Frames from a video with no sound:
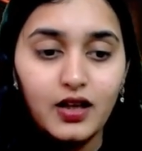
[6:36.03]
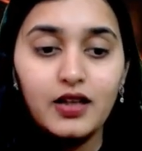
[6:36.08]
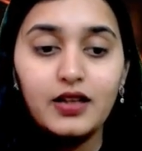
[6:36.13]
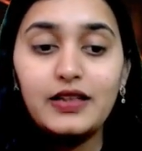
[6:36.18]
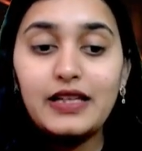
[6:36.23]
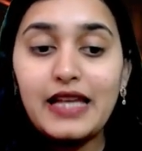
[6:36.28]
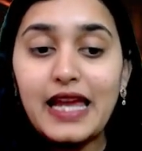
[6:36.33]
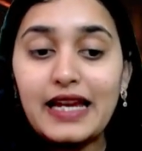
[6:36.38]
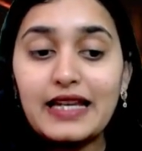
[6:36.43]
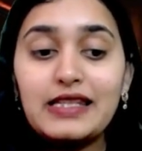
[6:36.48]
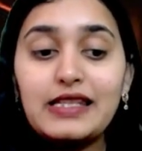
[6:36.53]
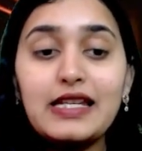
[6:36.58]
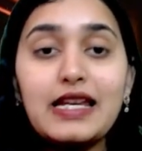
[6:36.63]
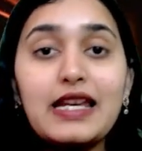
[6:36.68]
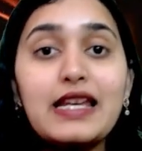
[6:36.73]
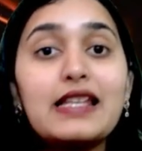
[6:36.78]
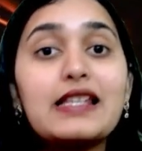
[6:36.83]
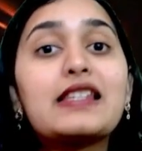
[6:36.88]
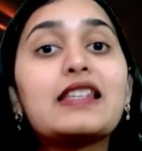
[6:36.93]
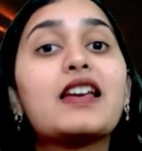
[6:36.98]
Next
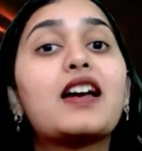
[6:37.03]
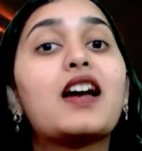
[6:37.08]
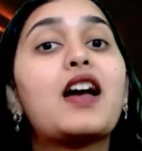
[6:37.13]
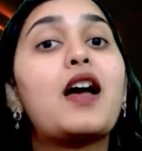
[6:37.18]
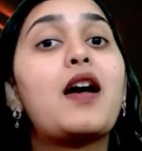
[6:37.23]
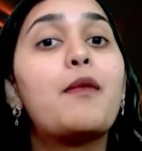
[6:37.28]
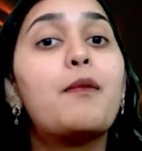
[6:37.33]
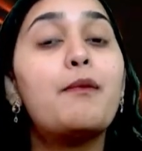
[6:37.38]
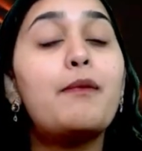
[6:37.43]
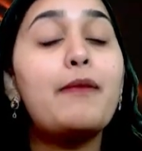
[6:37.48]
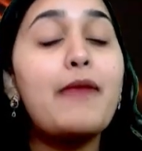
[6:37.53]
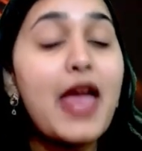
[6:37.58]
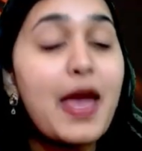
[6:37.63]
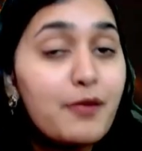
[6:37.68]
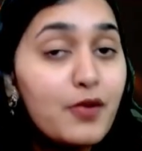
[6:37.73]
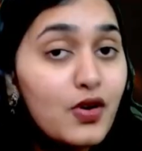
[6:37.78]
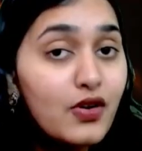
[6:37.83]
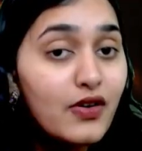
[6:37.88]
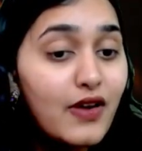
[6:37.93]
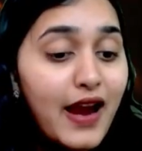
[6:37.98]
is
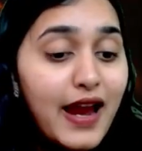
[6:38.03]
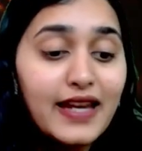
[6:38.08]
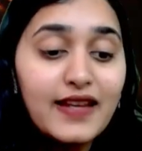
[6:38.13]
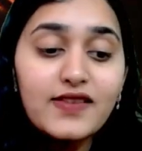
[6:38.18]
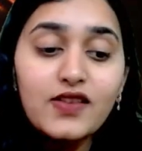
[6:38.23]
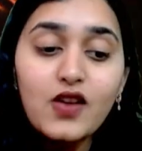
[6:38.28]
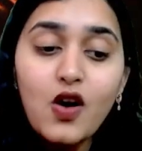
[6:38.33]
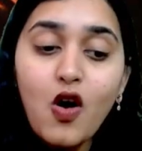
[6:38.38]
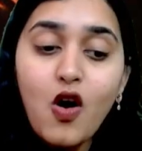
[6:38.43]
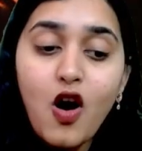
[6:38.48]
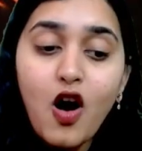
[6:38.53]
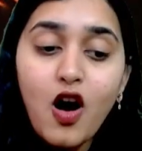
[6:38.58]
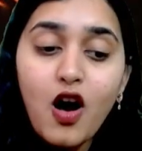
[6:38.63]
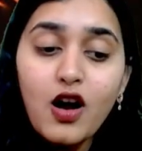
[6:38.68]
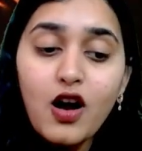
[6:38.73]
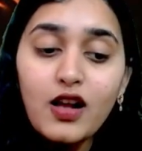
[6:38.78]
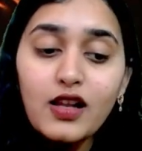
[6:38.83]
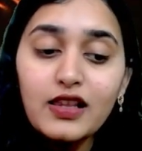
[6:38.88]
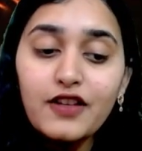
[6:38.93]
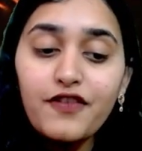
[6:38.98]
memorize
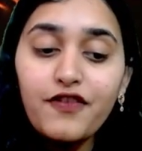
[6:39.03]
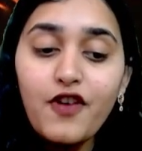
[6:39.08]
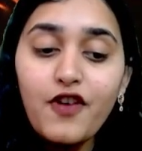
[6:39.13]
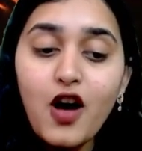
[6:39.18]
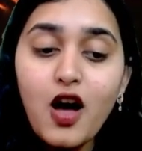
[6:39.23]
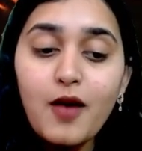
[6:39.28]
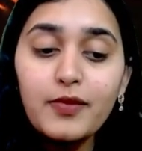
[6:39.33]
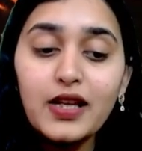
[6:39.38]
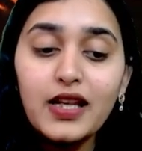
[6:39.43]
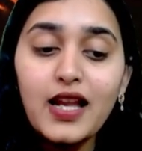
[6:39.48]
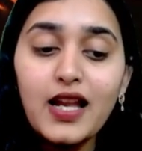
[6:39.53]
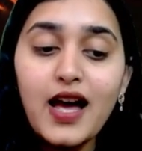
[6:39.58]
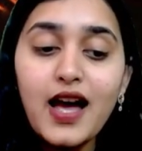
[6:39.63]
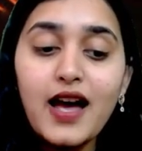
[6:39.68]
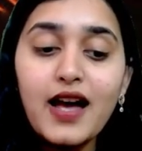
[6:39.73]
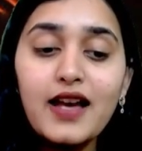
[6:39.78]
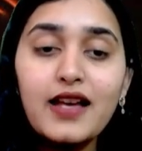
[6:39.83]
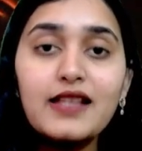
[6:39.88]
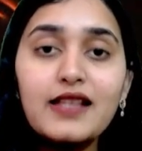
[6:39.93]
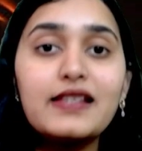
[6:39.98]
all the
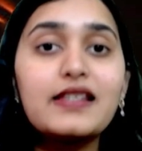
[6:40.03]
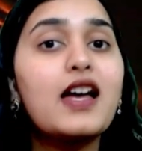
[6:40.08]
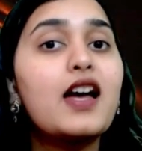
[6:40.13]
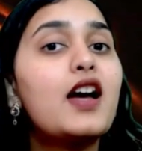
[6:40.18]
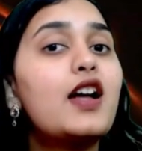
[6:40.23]
formulas.